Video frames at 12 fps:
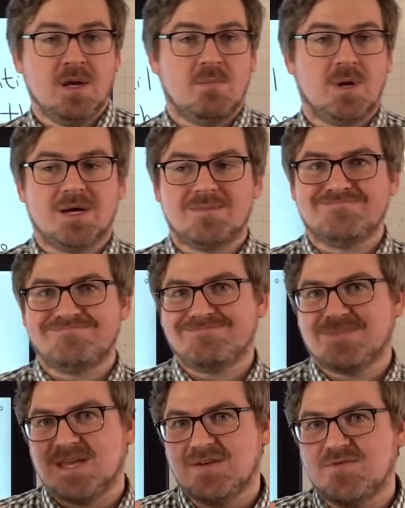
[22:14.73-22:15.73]
But
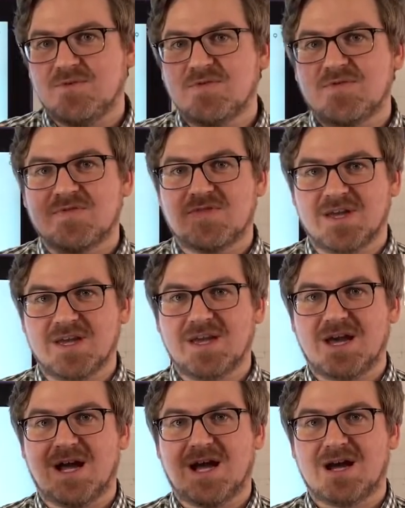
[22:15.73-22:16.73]
if you
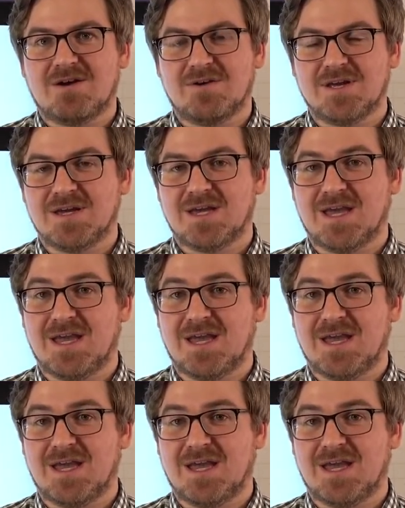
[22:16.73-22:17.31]
think hiring